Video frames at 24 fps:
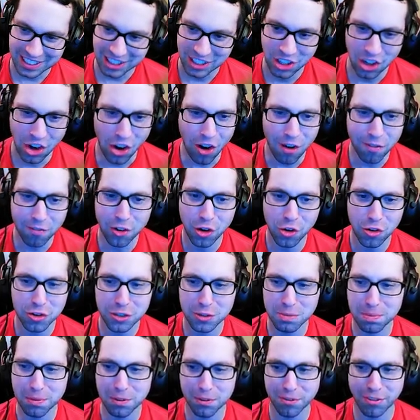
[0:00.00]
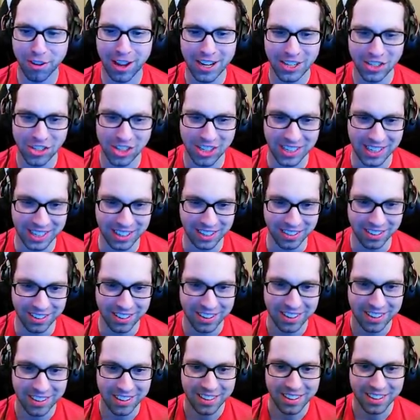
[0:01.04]
golf course perfection here.
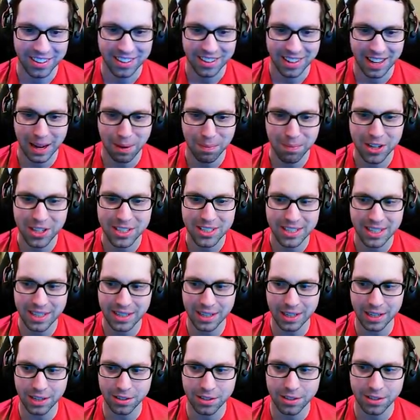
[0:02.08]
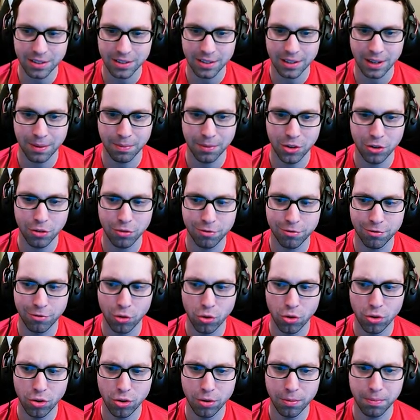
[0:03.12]
I'm going to send this. I'm going to do
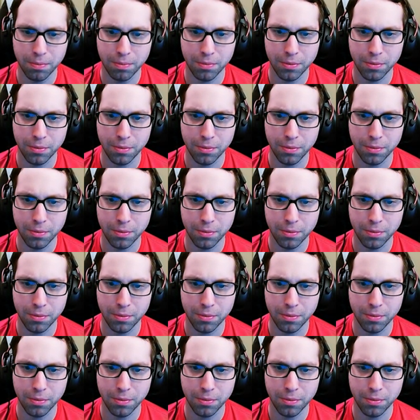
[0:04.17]
full